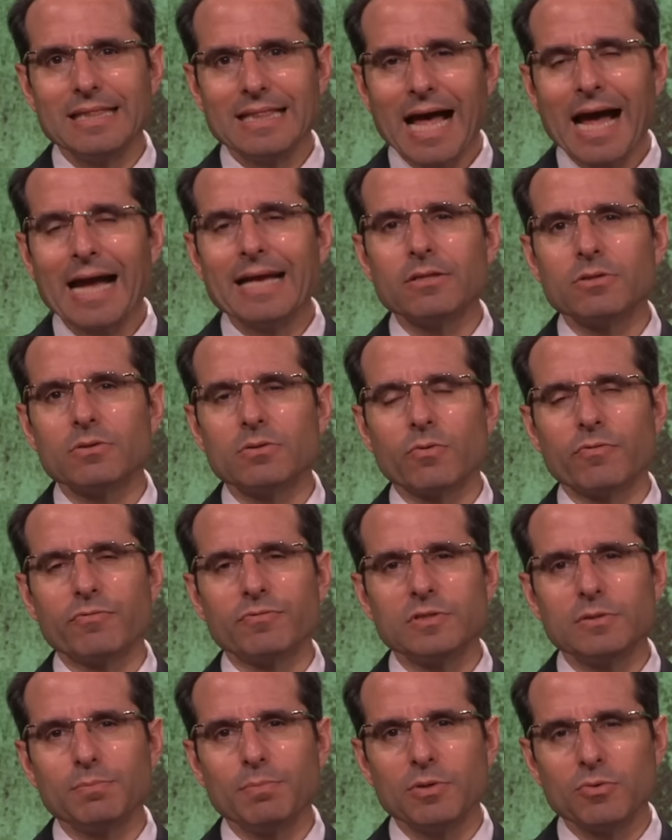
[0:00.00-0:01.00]
light
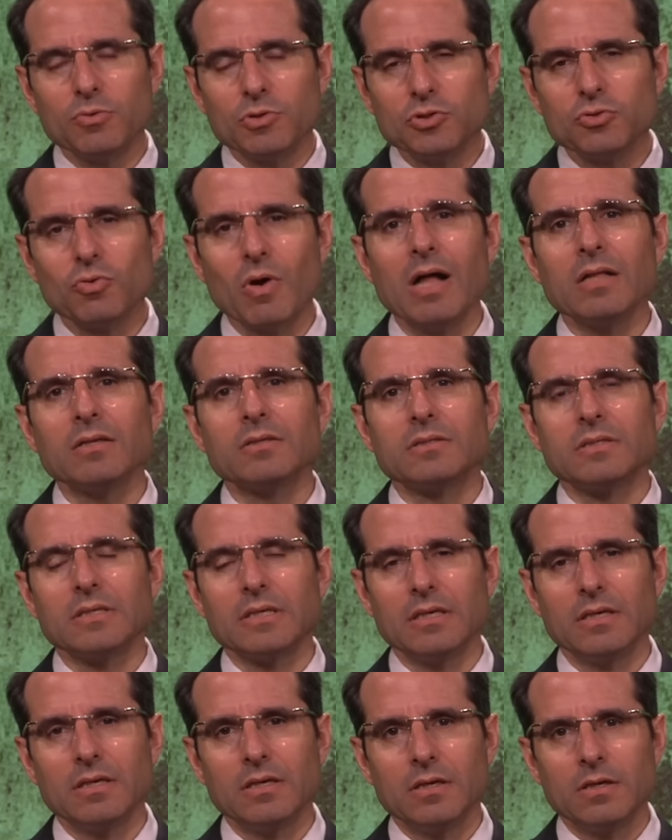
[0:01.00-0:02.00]
of spirituality,